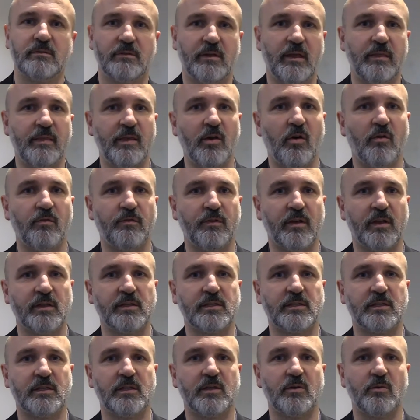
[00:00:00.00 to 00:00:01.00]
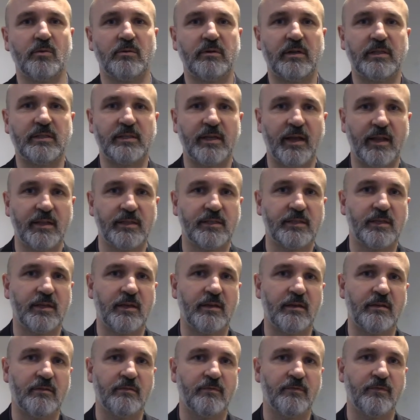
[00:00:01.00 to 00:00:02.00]
in the office who are
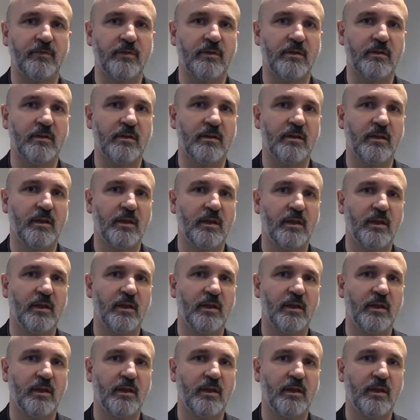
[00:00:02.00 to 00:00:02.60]
attentive and